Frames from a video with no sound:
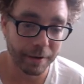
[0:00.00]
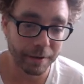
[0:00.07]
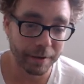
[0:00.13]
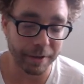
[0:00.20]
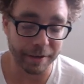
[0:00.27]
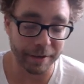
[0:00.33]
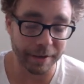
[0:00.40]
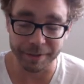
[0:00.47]

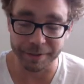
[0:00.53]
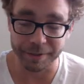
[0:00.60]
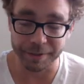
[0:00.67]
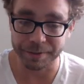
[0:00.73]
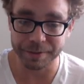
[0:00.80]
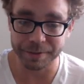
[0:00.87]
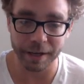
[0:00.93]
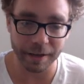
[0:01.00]

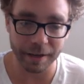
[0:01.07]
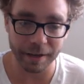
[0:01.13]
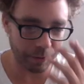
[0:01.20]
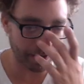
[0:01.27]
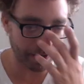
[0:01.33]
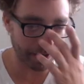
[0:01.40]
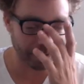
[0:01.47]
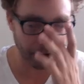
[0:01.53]
Because, you know
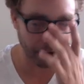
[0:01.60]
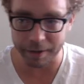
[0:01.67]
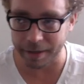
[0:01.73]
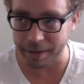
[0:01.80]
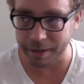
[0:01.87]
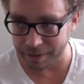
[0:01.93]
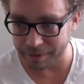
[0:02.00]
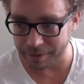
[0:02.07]
what, it's
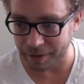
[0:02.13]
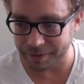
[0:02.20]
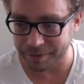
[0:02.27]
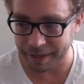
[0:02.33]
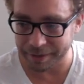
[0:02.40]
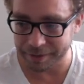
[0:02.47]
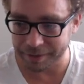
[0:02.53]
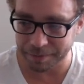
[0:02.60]
hockey and it's Los
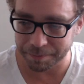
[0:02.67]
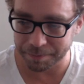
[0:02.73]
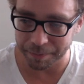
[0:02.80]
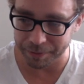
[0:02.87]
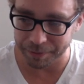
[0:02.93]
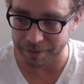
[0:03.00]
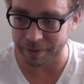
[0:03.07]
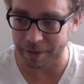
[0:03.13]
Angeles, and
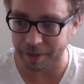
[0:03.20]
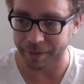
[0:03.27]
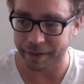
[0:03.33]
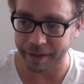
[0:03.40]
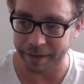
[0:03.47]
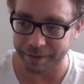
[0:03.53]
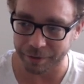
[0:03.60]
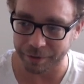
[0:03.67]
people just love the
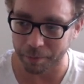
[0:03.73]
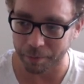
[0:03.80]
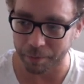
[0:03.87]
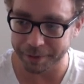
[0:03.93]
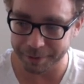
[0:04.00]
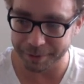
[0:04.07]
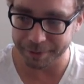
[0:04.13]
Kings so much.